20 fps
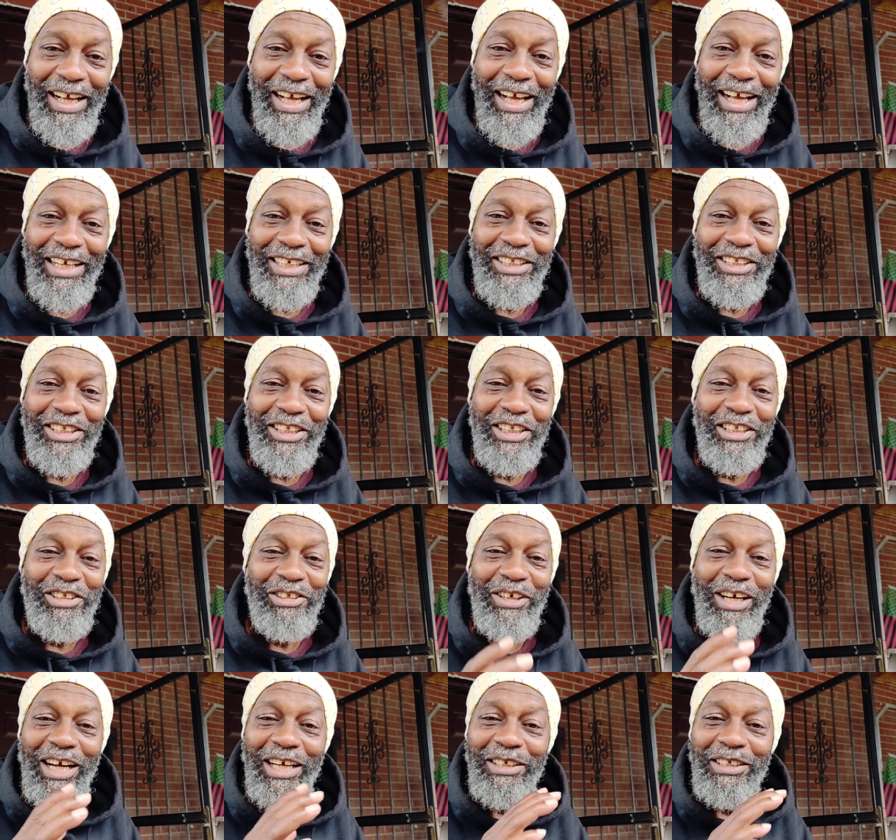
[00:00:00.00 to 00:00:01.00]
And she
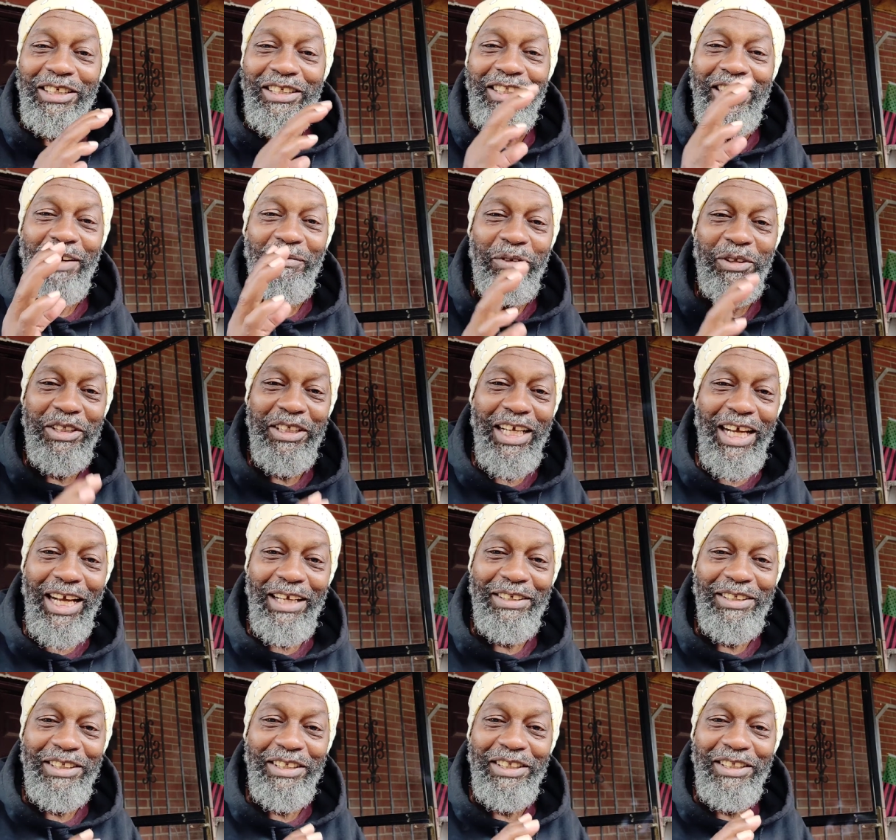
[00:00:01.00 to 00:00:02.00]
tried several
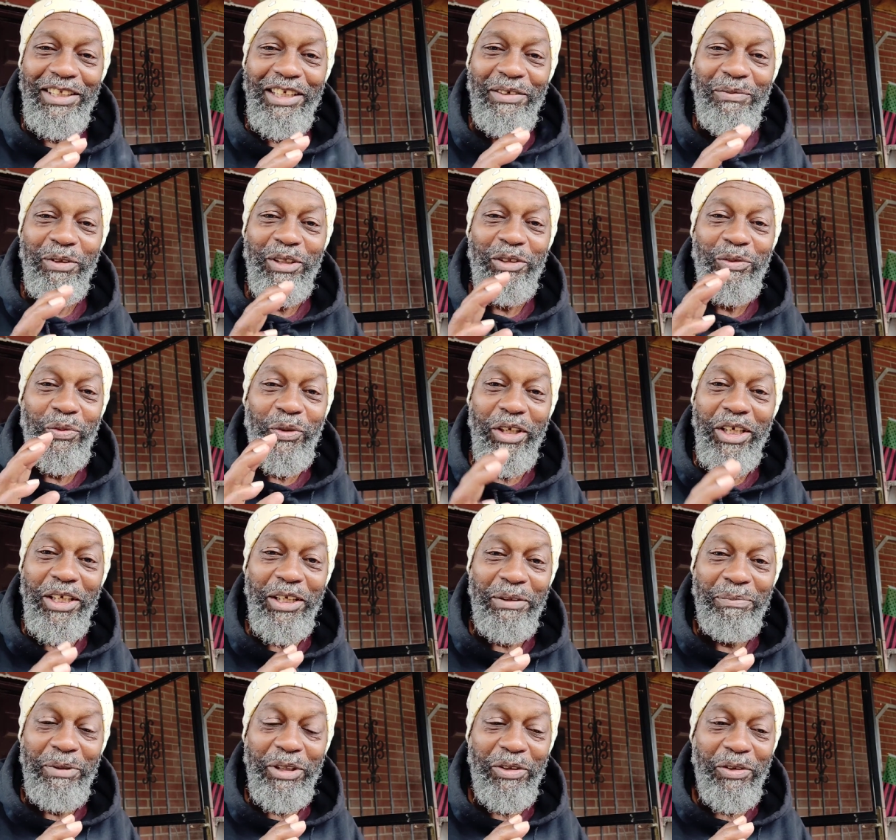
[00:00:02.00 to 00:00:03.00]
times. It was
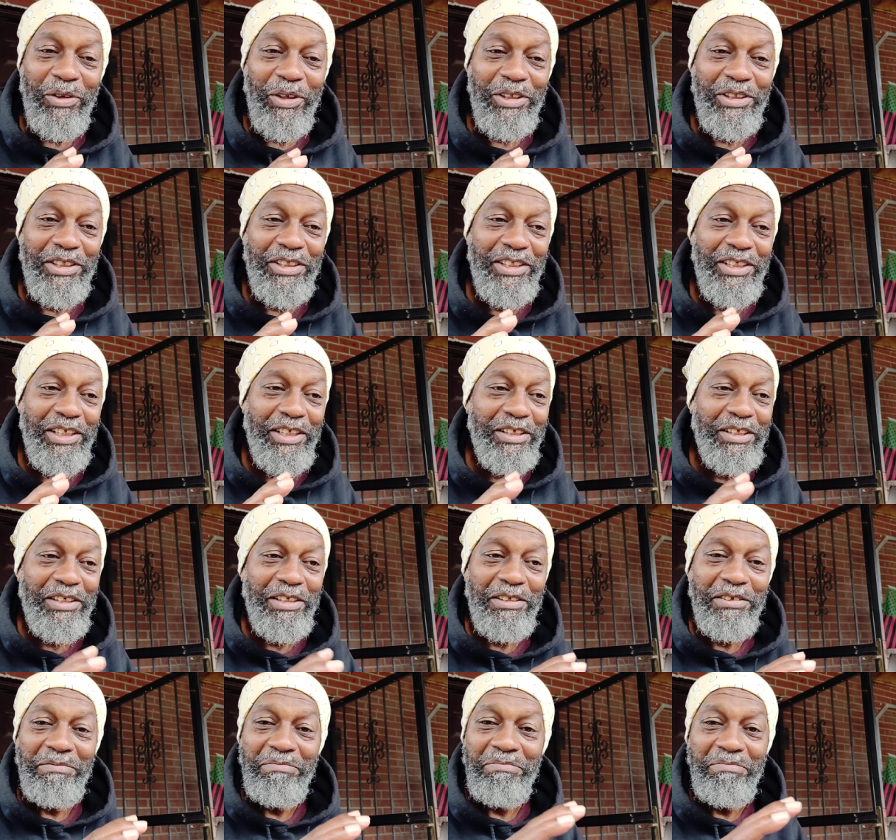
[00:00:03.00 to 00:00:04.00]
weird because she
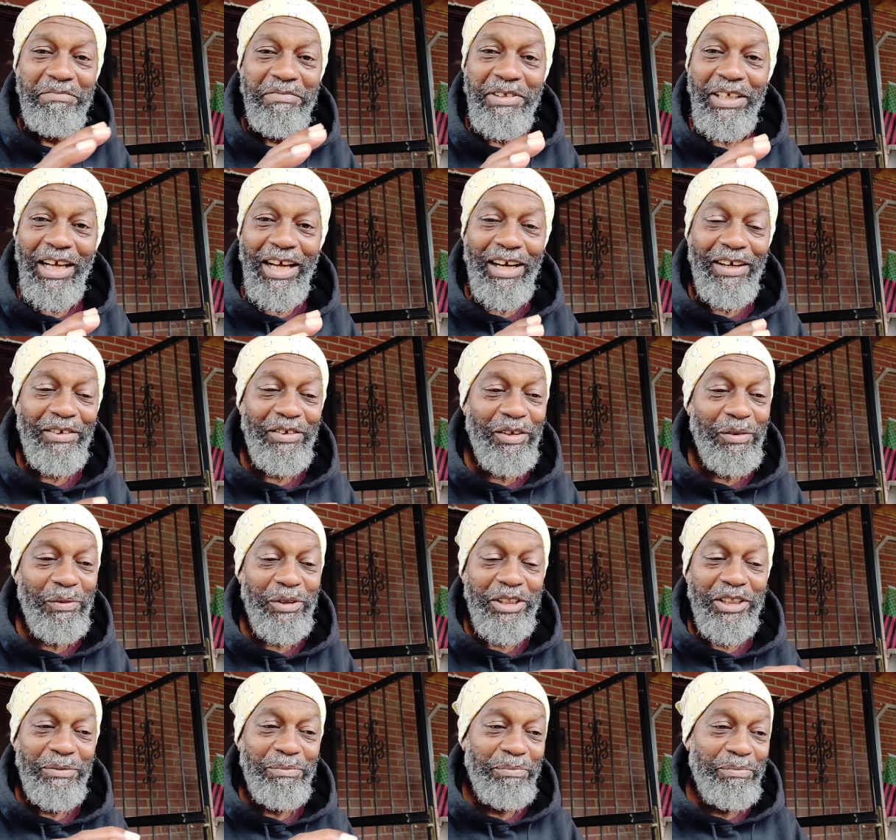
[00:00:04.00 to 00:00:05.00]
could, I don't know when
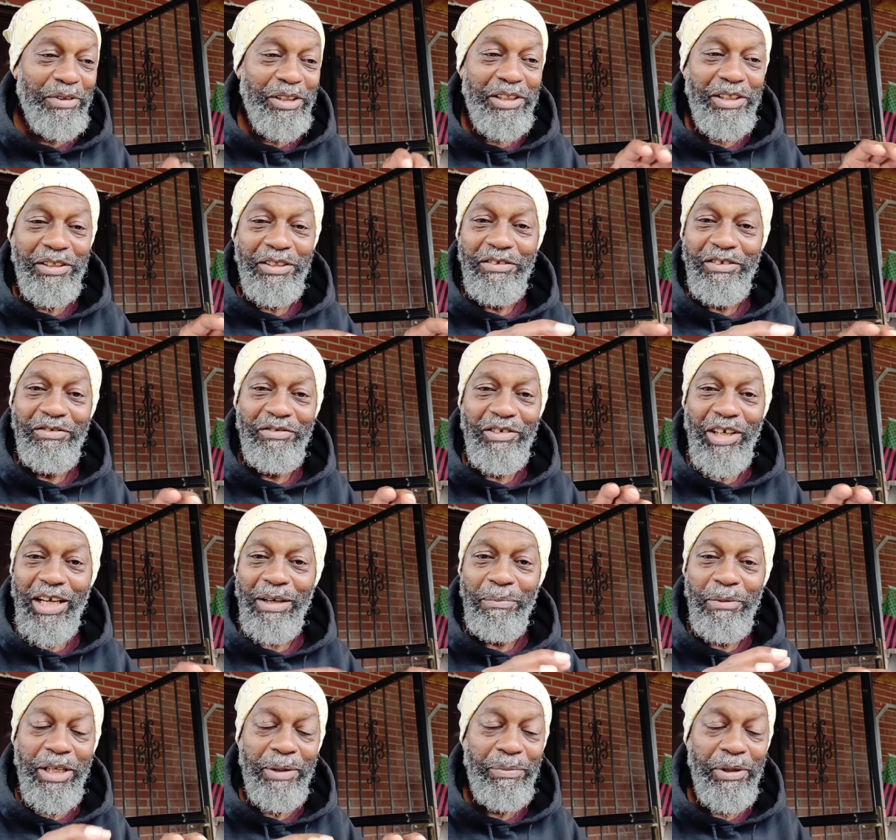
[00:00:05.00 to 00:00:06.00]
she she tried
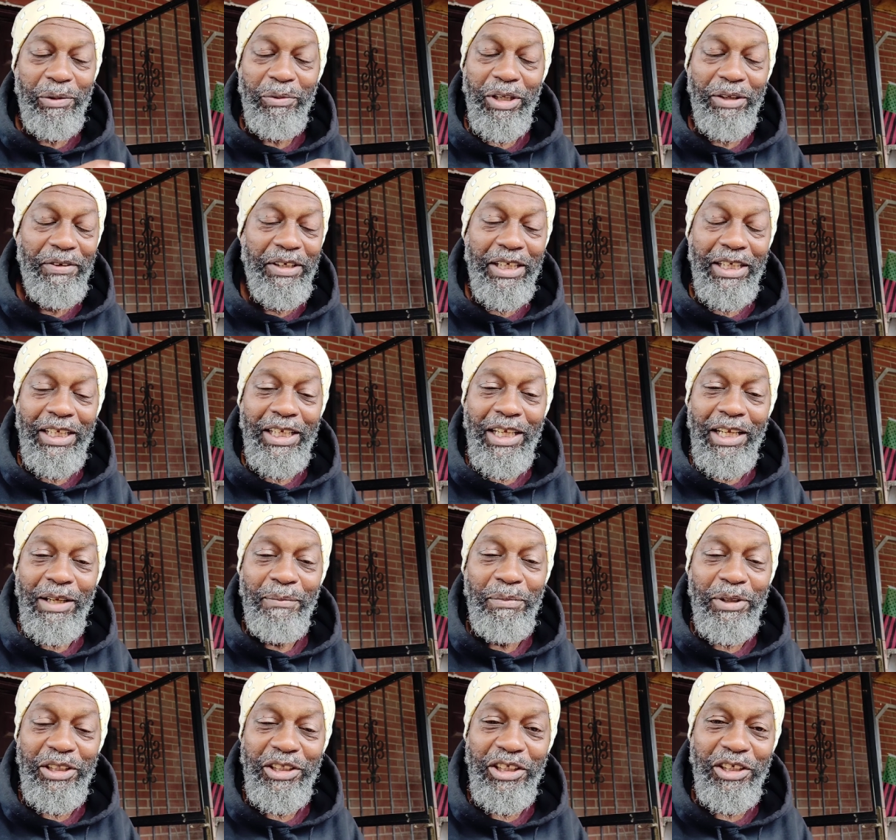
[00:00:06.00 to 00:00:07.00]
to manipulate whatever,
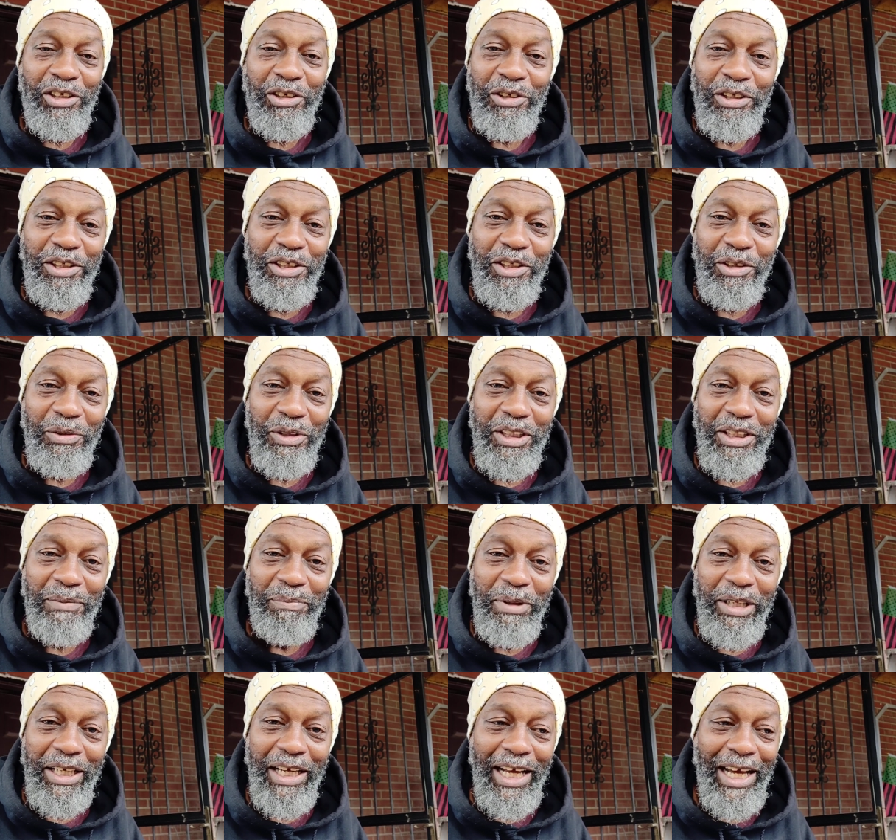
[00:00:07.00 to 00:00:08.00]
but she couldn't do it to
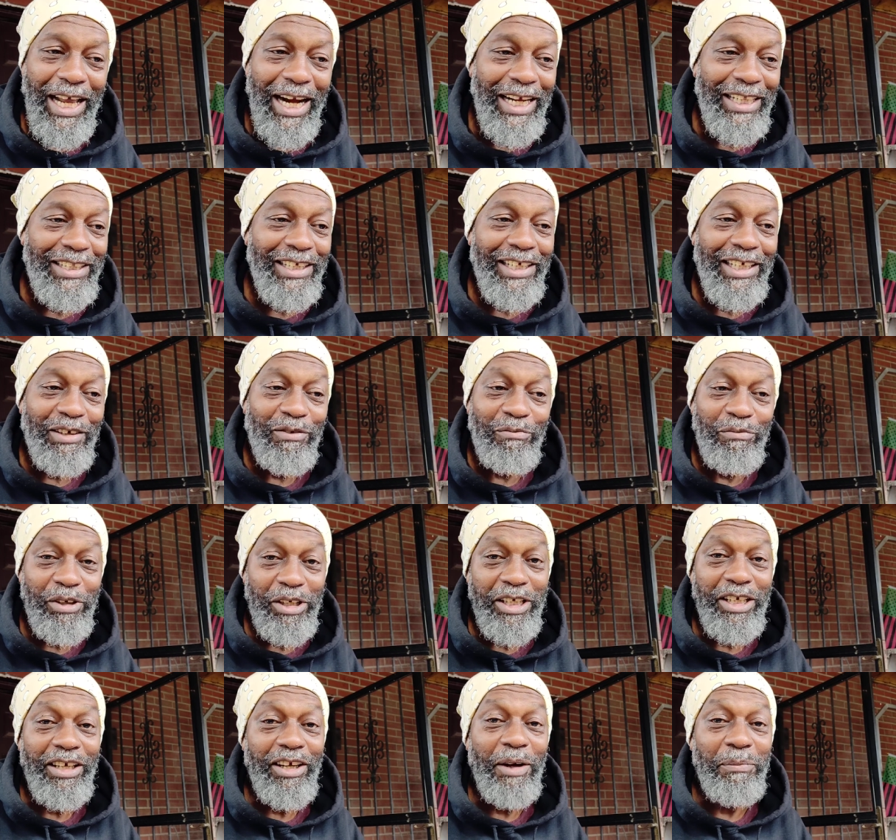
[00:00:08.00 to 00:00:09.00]
me. And I think it
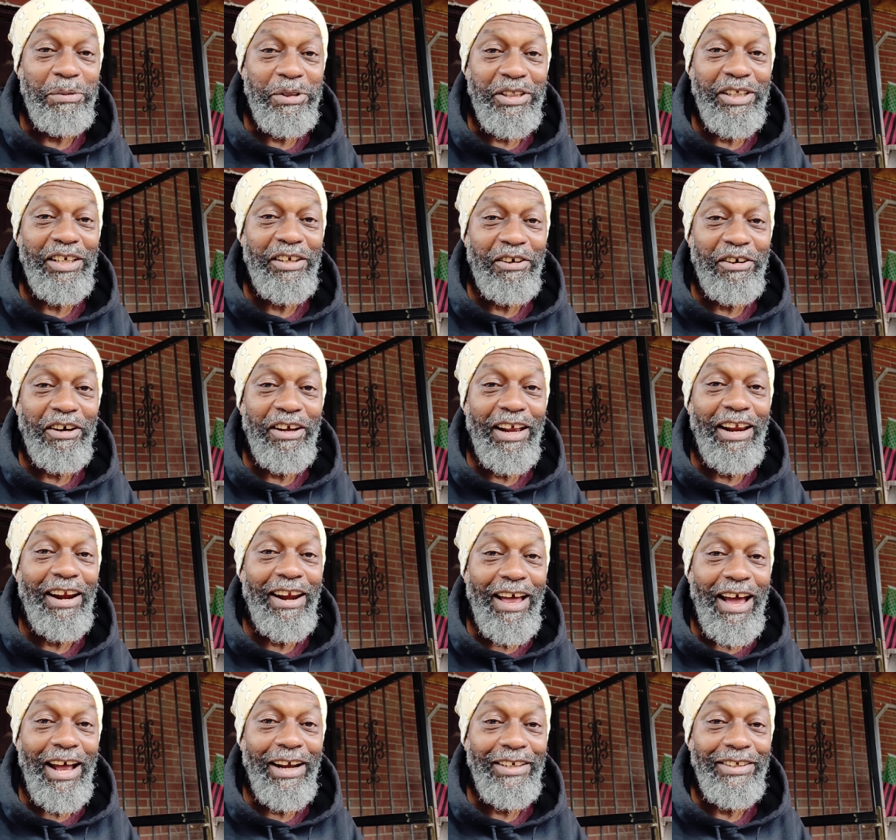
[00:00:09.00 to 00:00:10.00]
really upset her a
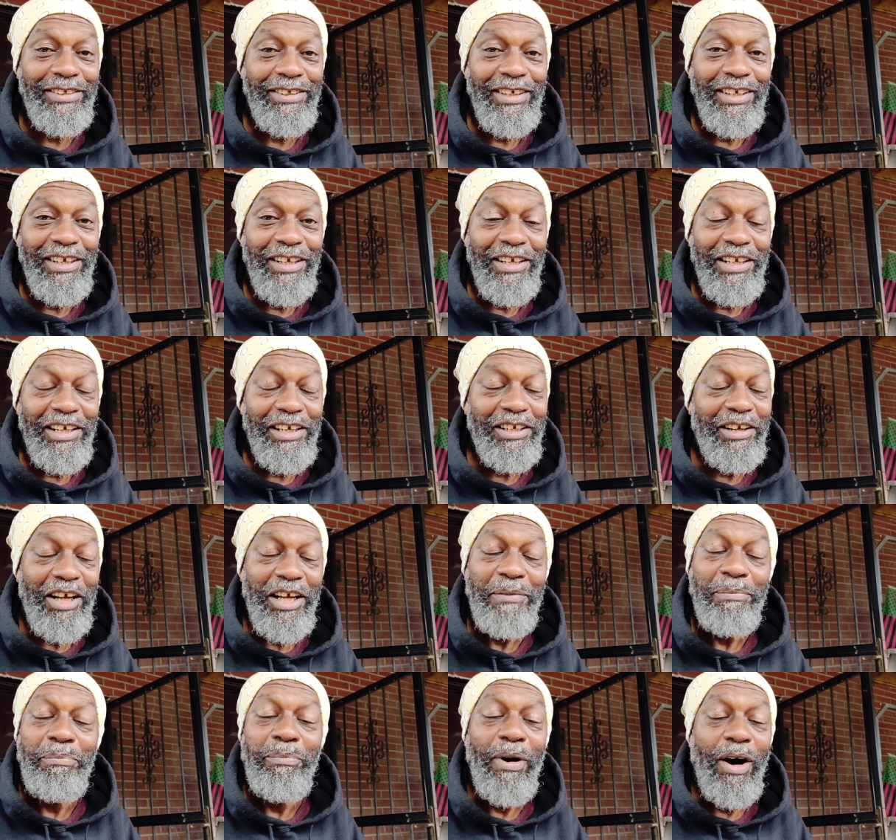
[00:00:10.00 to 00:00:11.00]
lot. It,
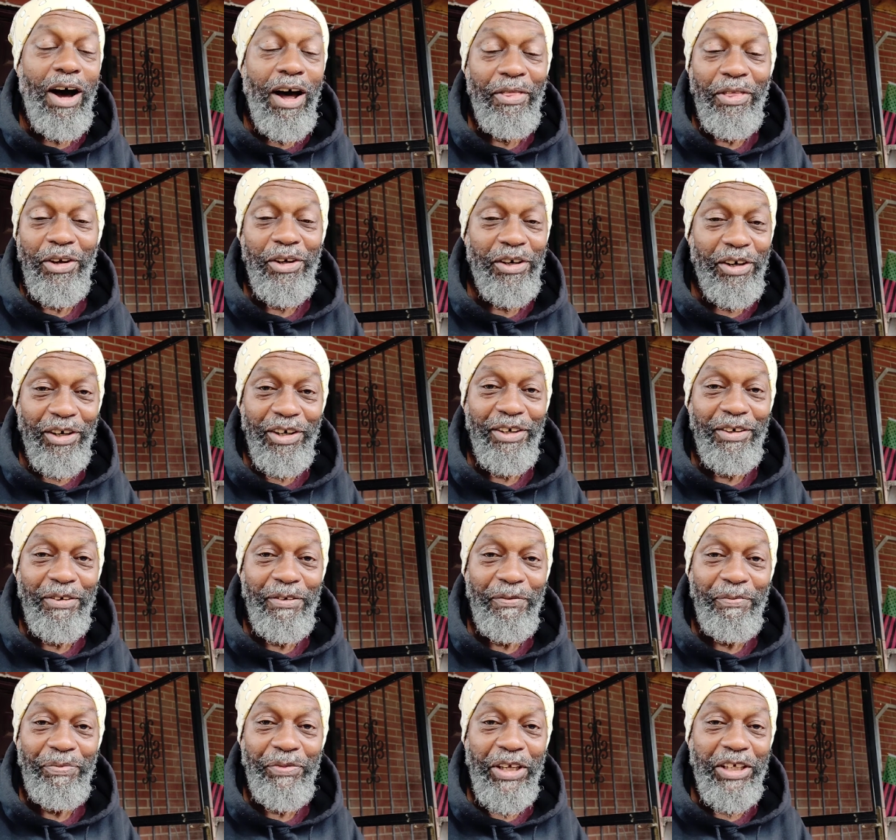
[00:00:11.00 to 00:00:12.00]
it bothered her
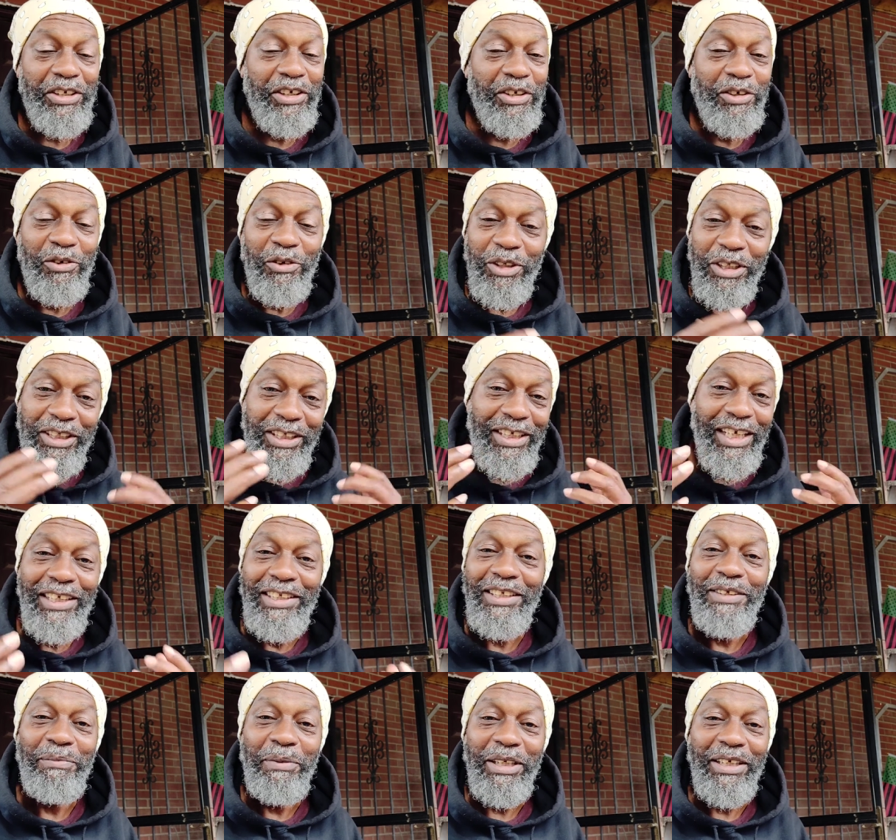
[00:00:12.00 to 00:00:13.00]
that she couldn't
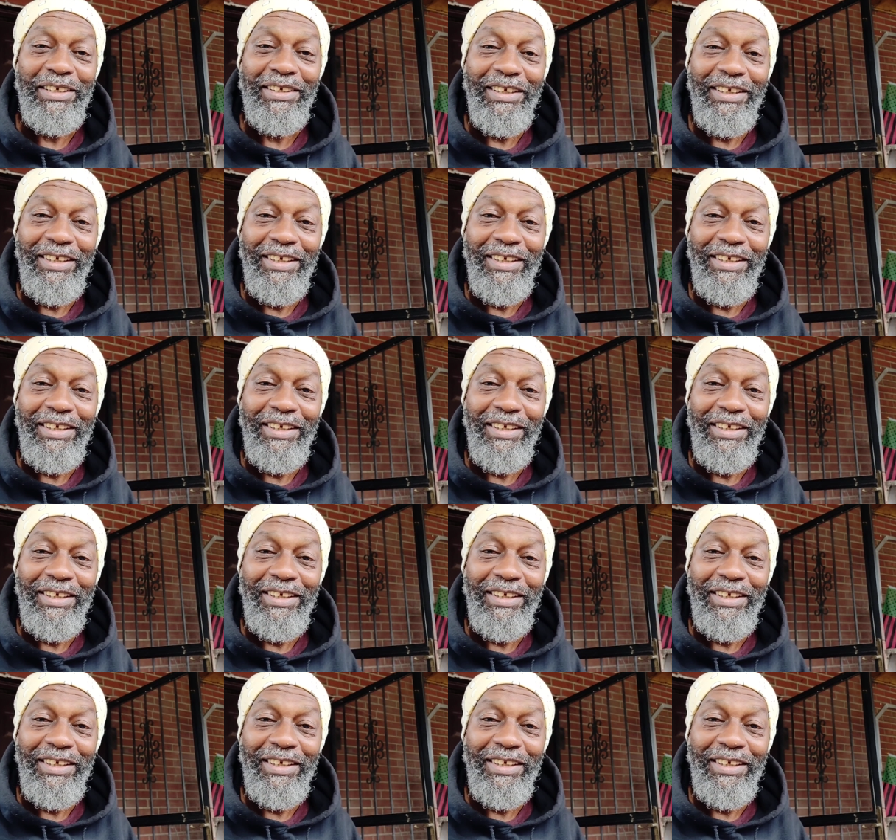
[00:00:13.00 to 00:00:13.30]
get to me.